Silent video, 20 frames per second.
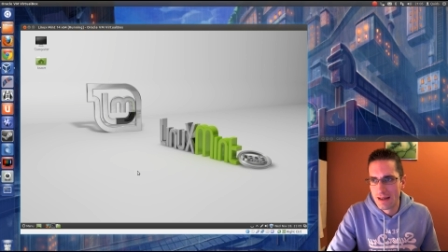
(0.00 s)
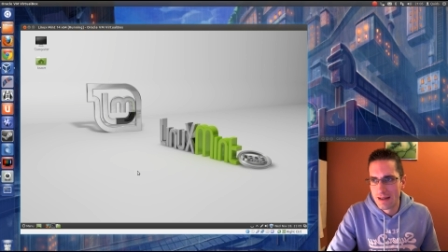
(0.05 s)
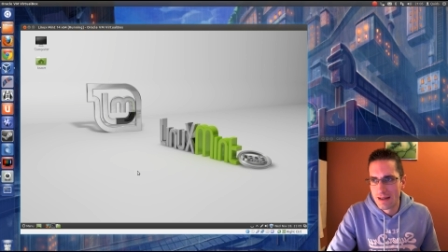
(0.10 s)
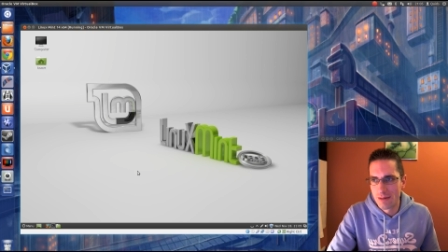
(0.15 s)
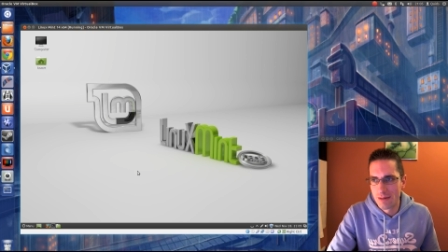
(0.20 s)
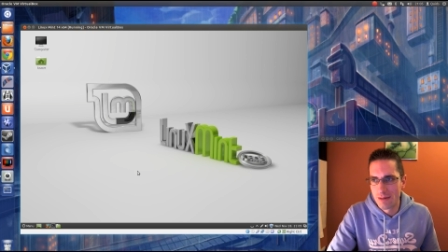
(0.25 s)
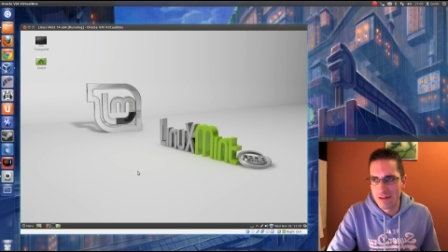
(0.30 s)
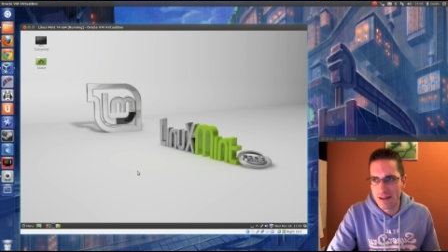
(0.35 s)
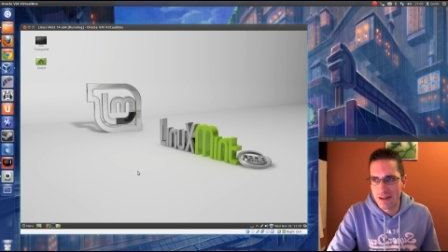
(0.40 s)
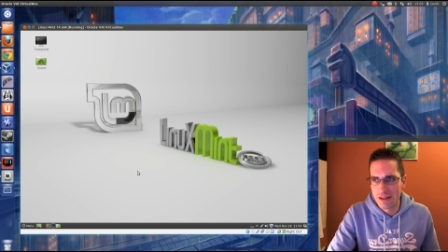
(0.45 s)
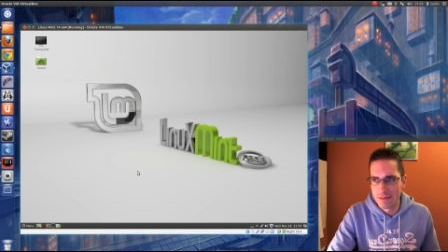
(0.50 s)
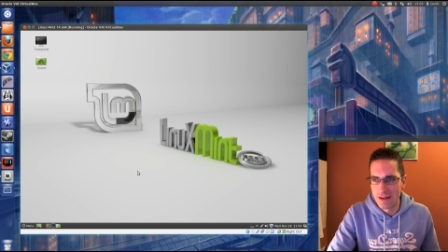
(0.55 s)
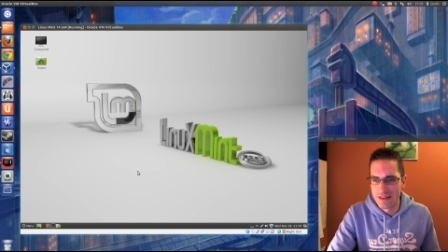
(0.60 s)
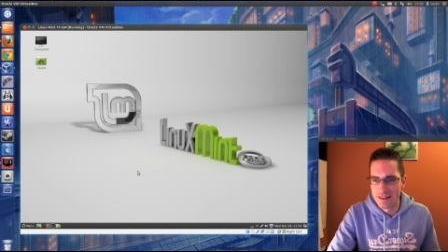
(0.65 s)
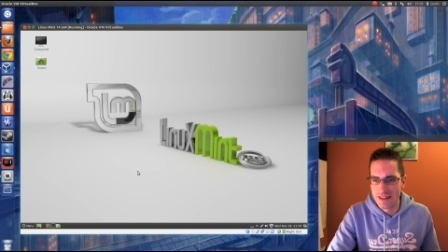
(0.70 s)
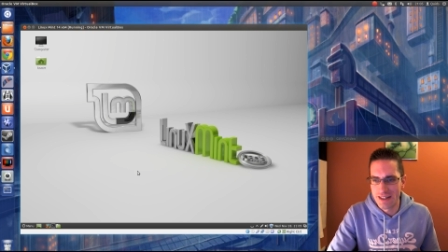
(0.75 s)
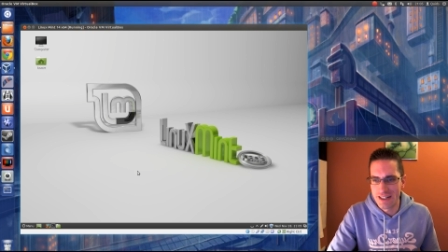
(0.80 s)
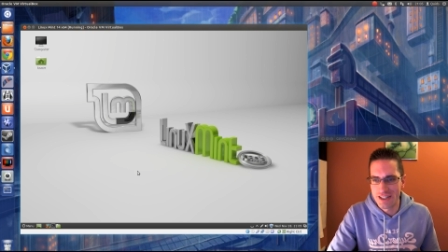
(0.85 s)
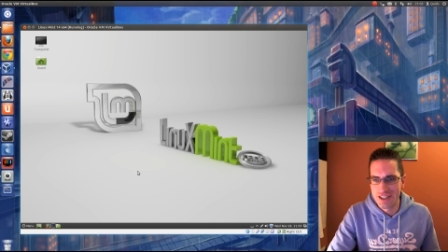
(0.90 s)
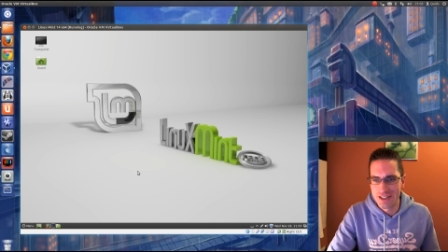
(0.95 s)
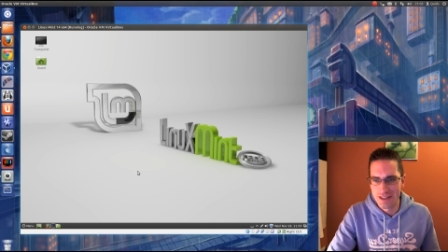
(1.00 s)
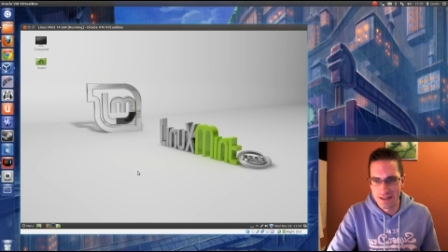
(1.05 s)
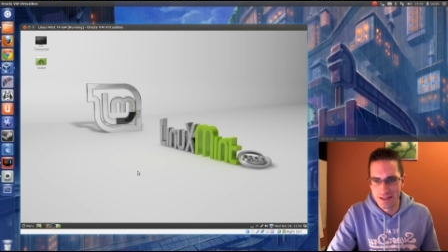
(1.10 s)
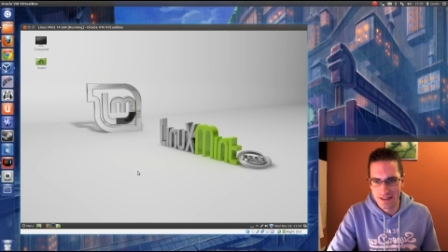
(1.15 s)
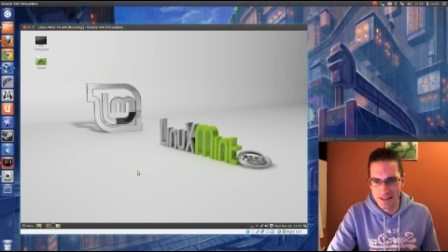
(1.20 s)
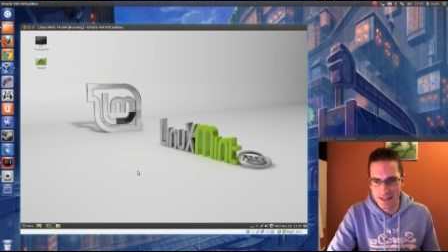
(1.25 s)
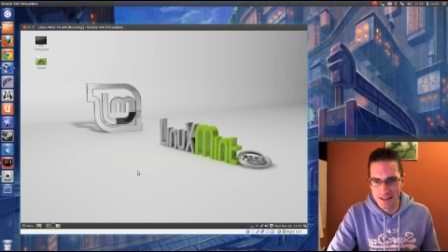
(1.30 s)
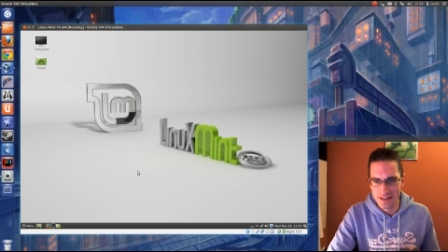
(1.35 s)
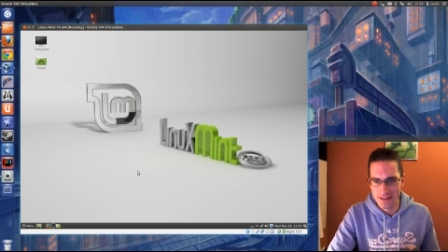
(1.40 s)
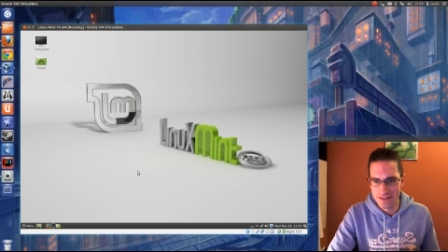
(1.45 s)
So my
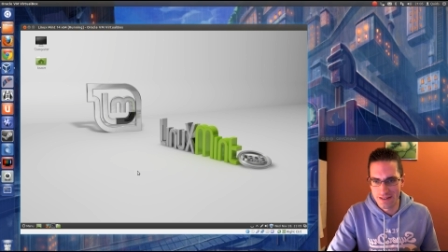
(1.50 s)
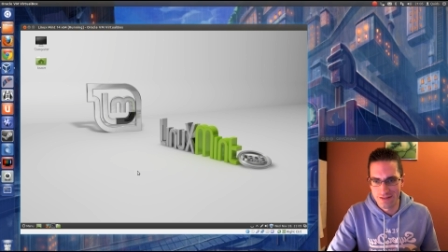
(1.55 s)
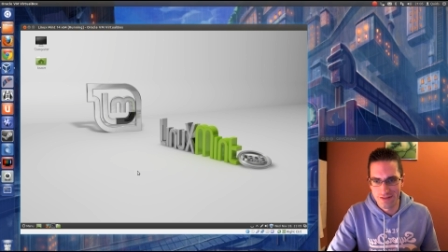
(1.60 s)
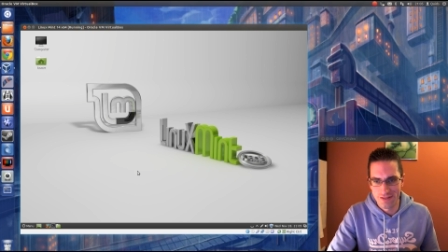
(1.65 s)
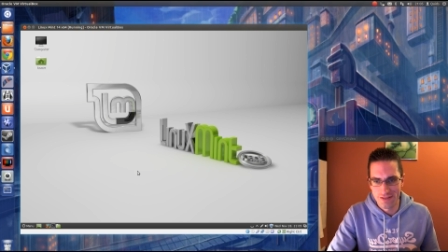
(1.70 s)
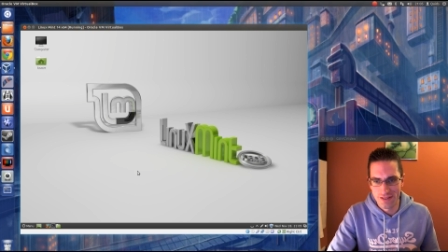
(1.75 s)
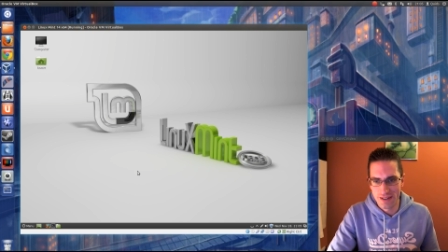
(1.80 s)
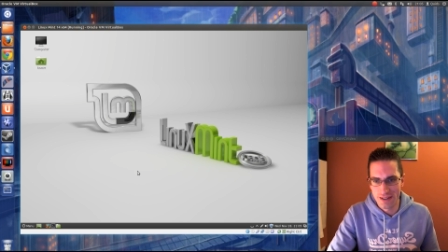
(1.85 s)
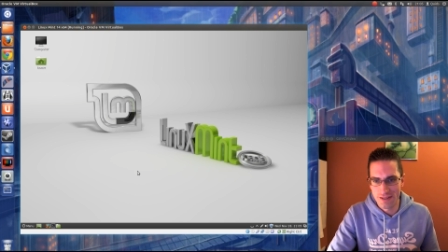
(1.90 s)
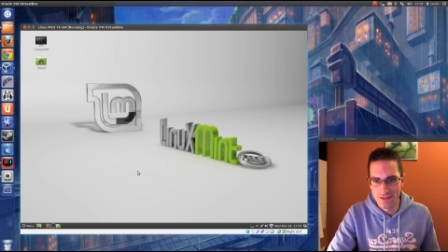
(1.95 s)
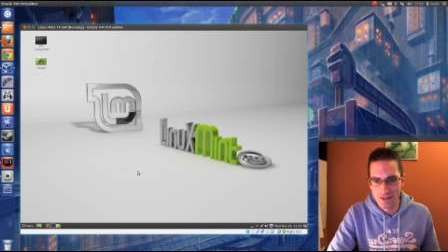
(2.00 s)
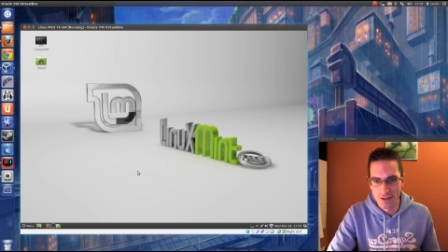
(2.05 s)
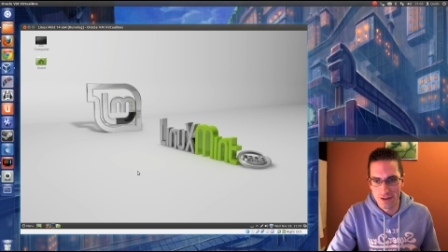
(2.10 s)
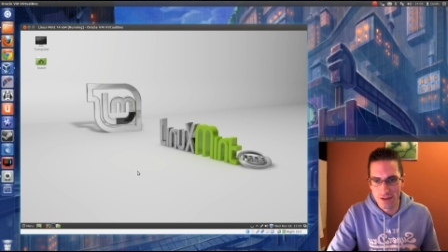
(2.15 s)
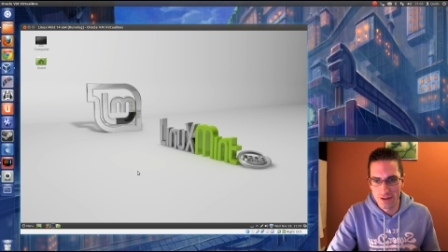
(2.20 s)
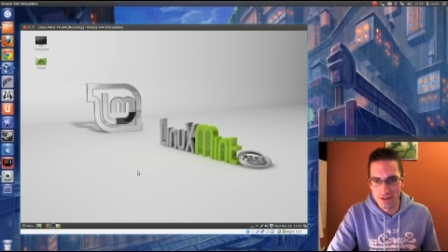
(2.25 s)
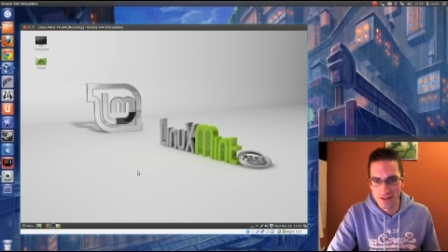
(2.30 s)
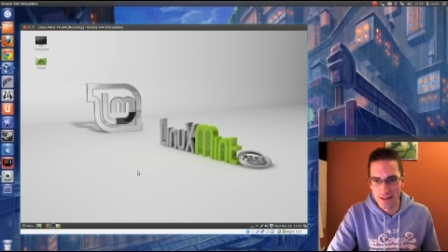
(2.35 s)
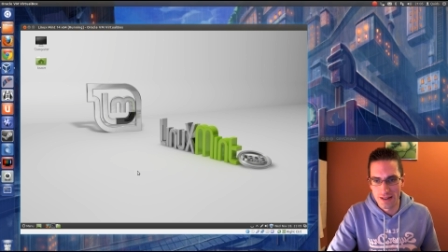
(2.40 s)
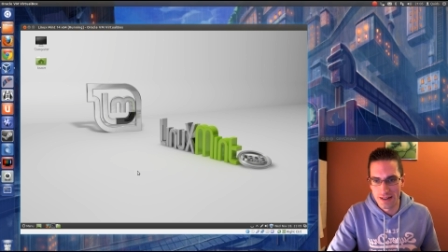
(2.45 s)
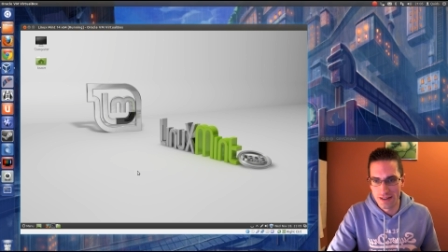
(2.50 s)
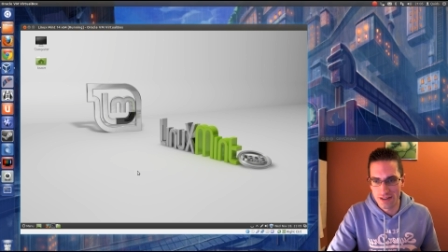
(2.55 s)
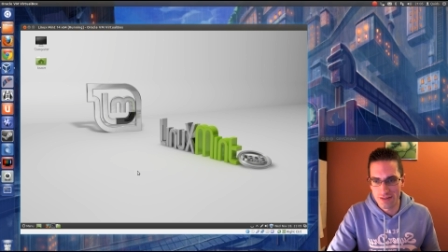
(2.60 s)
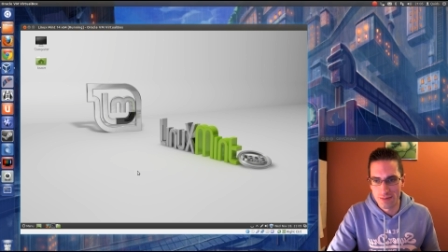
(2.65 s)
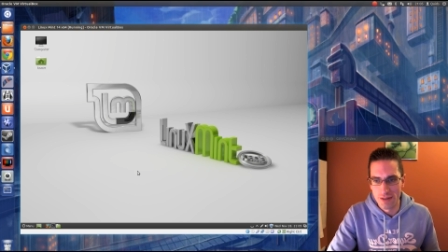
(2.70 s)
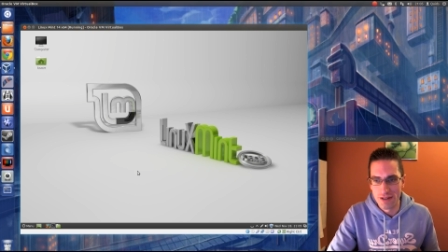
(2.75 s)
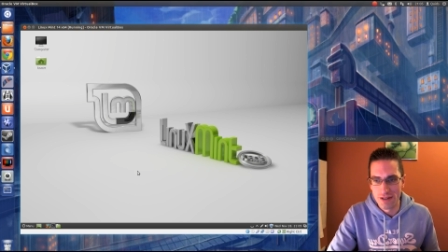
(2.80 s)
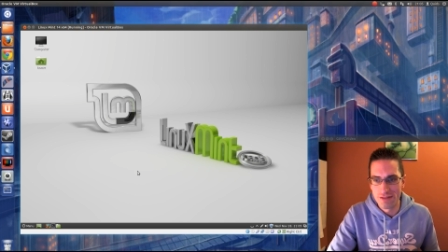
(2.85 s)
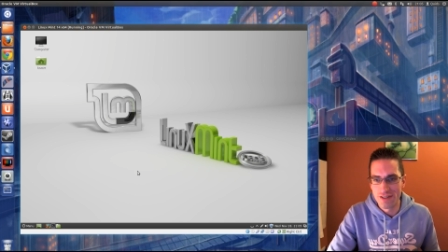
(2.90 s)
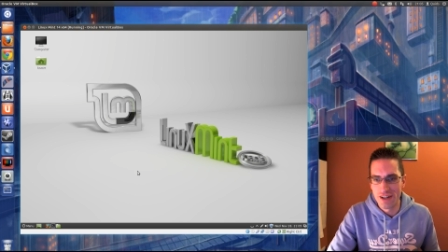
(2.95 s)
recommendation is, if you're using
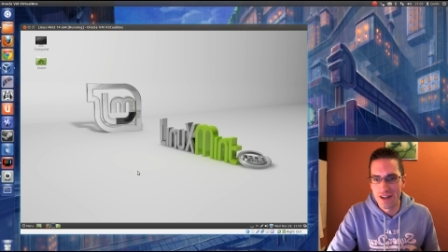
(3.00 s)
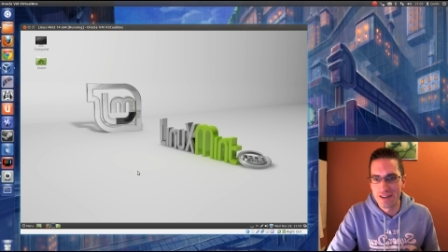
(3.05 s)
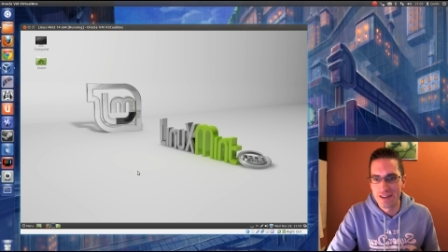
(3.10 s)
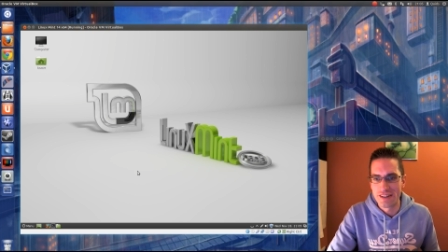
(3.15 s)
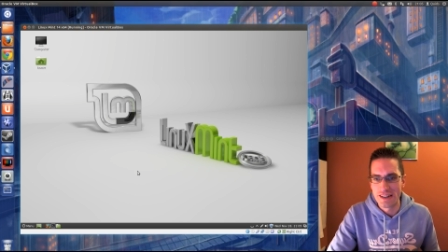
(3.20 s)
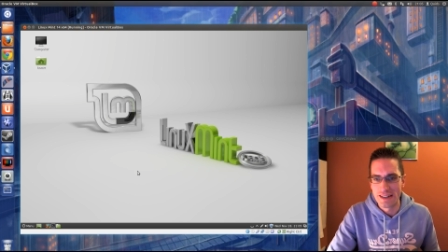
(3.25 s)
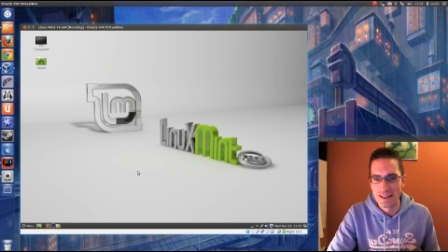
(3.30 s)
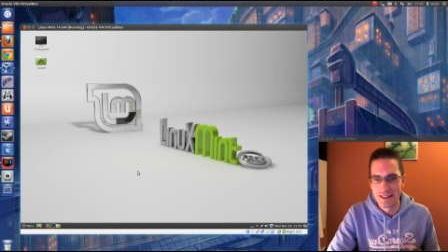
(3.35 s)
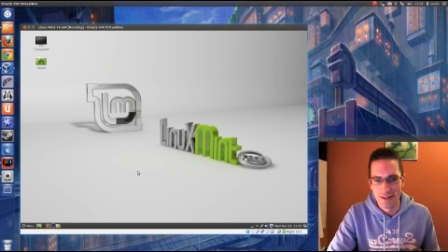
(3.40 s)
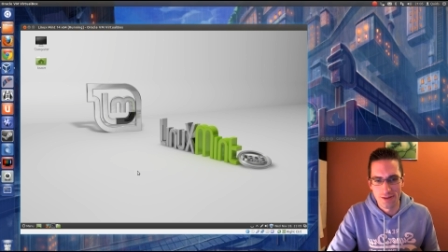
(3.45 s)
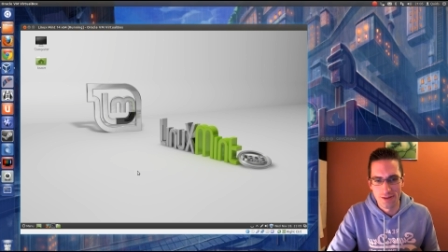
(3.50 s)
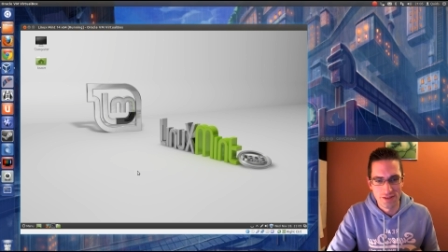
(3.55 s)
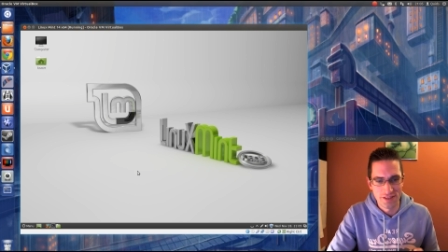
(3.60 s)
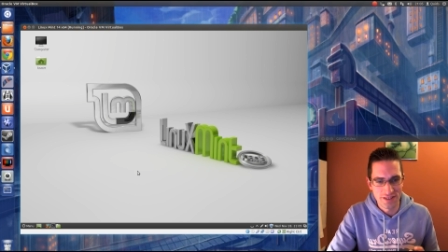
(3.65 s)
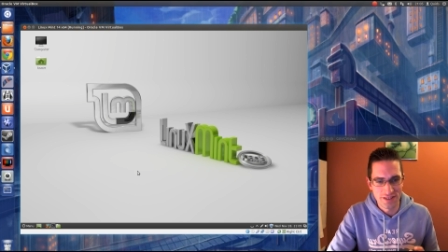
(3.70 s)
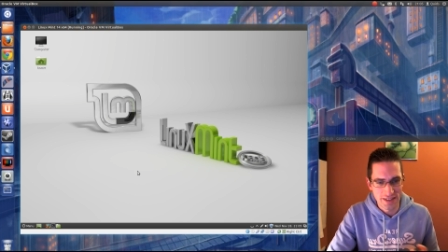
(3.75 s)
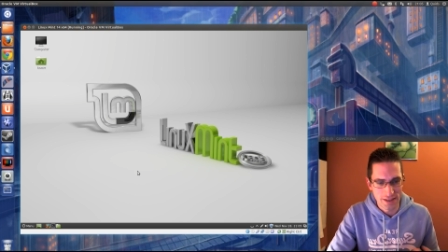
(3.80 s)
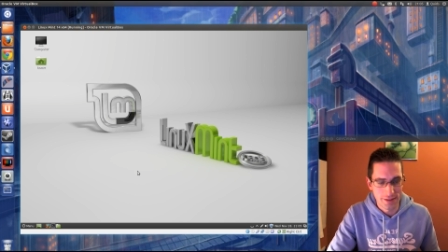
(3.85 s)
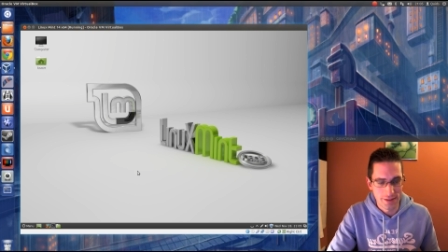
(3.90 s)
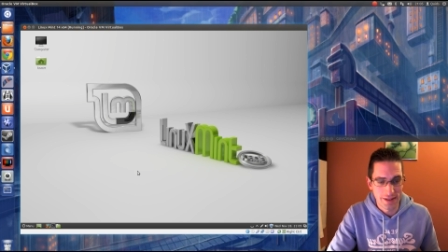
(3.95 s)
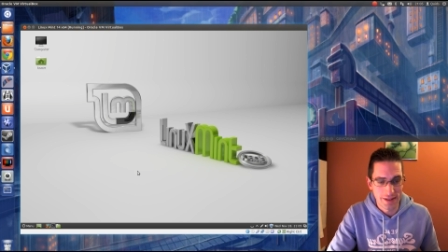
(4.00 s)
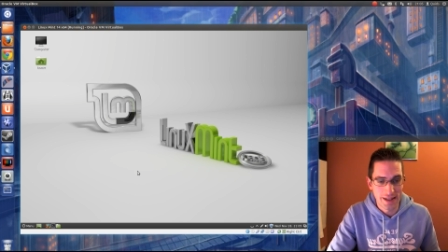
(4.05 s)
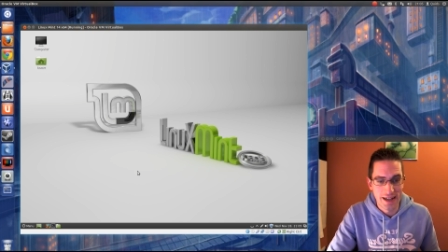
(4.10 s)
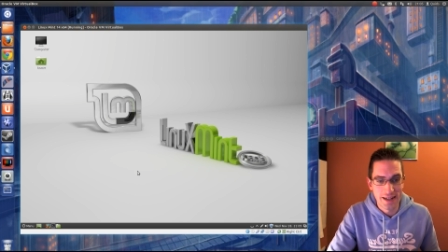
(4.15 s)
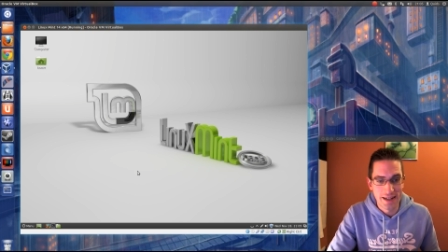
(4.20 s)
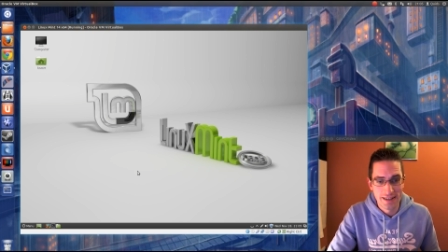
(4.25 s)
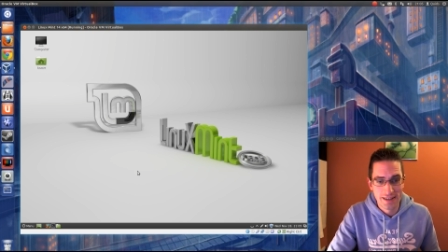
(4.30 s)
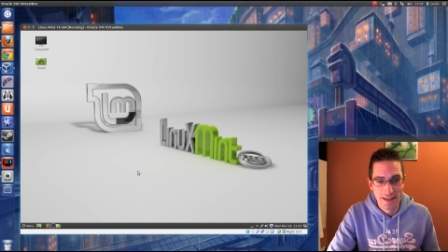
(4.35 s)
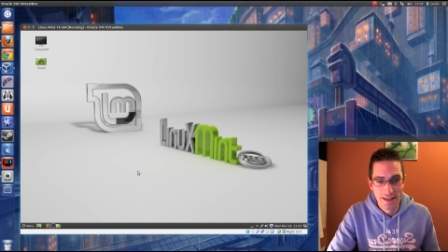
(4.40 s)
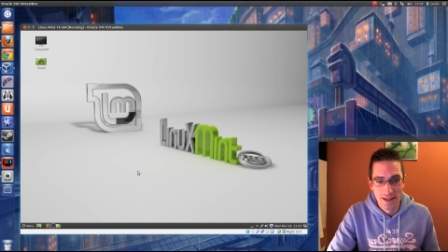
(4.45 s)
Linux Mint thirteen, I would stick with
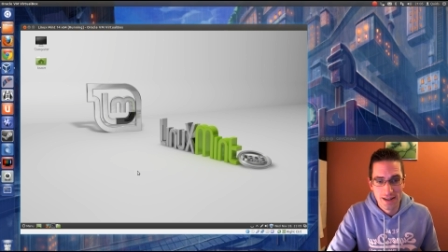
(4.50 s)
that.